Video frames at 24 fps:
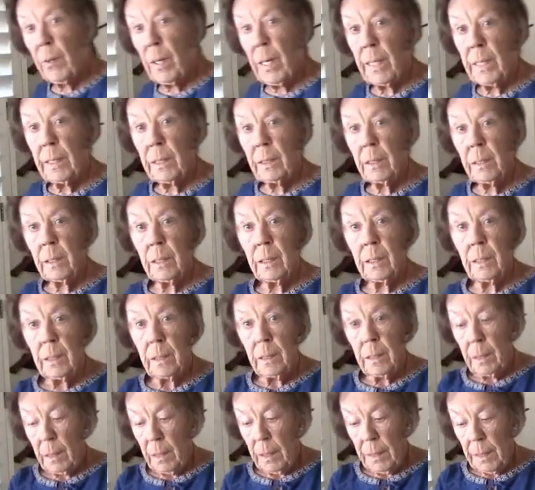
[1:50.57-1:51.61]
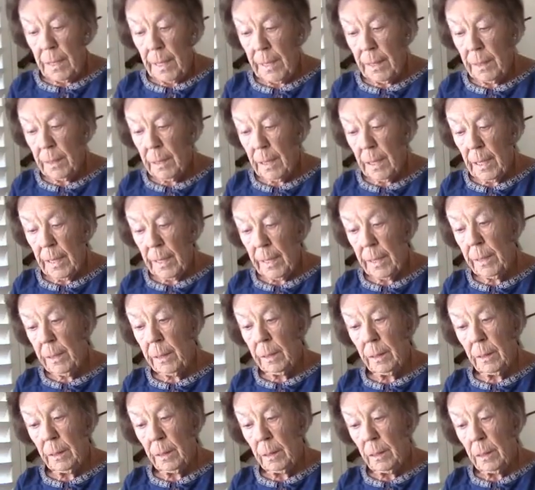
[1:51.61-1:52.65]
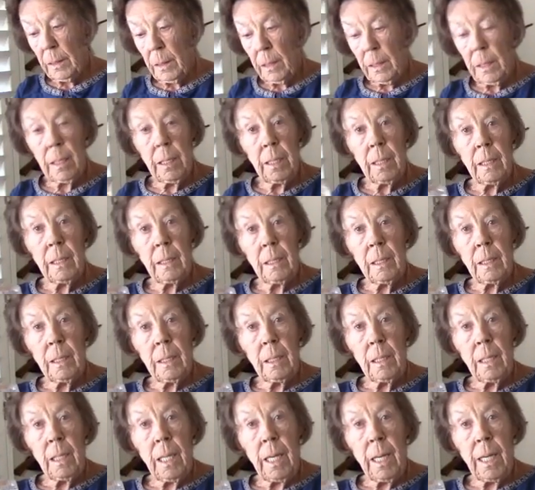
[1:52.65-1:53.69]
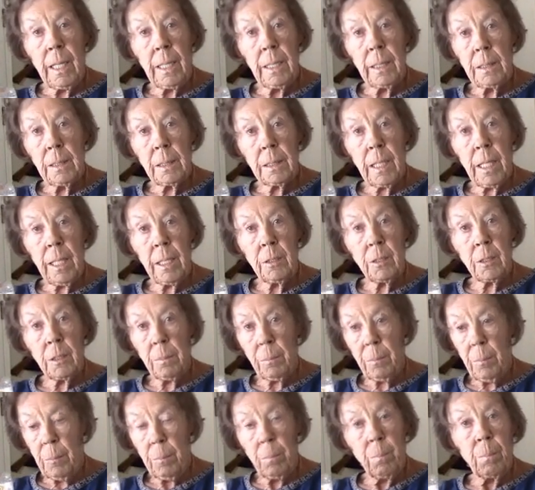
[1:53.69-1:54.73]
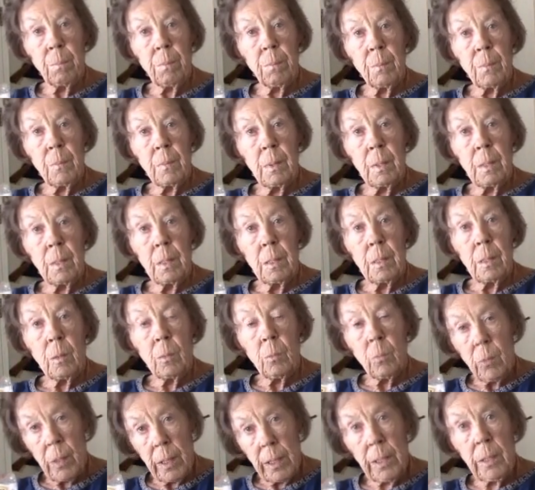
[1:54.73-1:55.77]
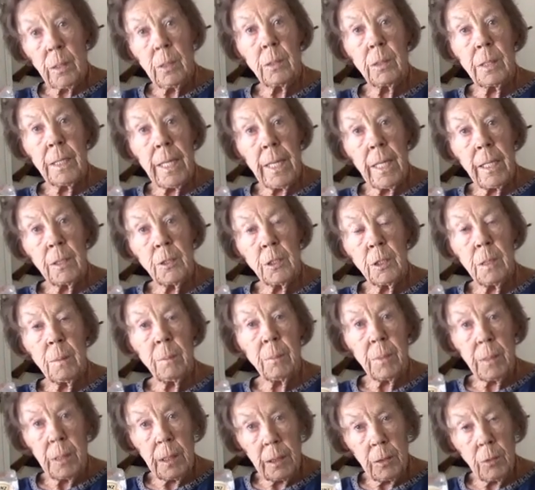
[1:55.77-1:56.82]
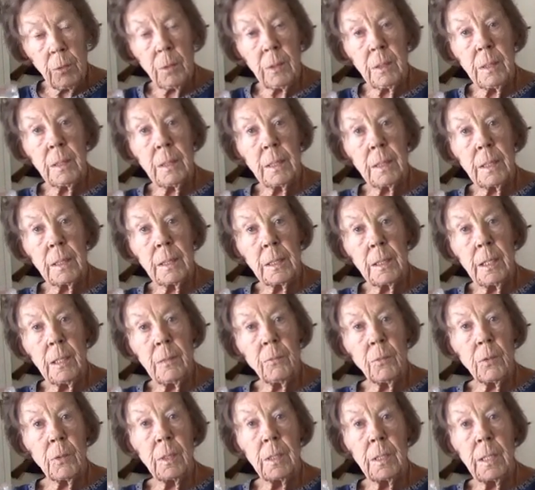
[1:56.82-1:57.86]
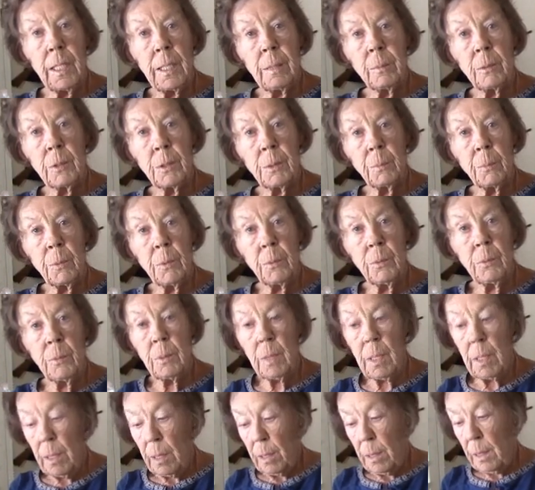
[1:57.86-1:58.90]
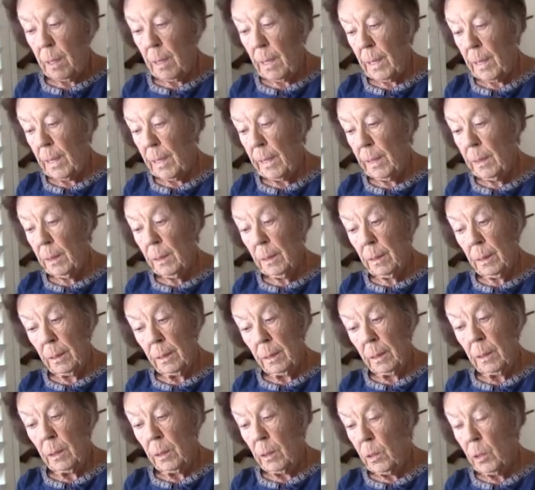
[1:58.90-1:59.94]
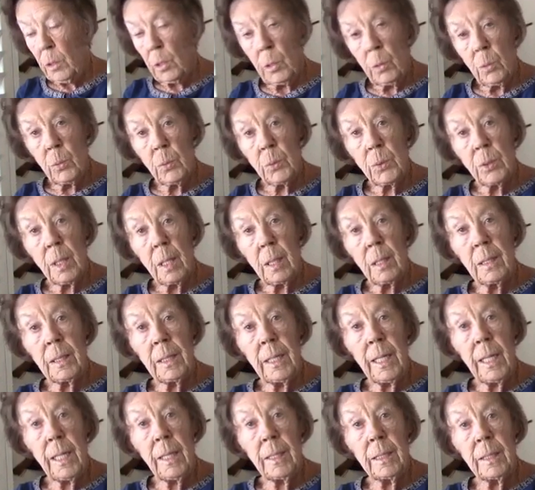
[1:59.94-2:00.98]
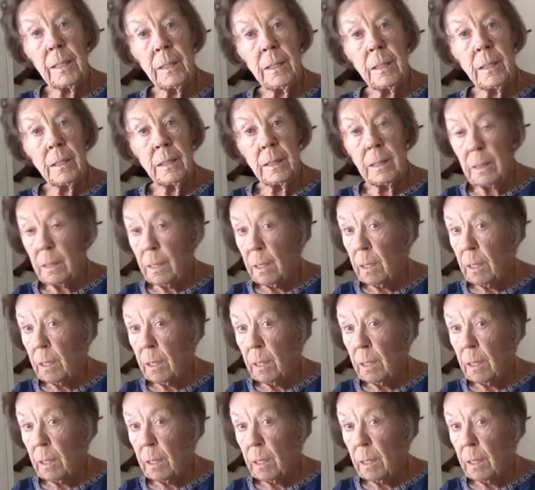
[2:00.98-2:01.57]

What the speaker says: find things like Heinz ketchup. Regular ketchup, 160 for a tablespoon. Heinz, no salt added,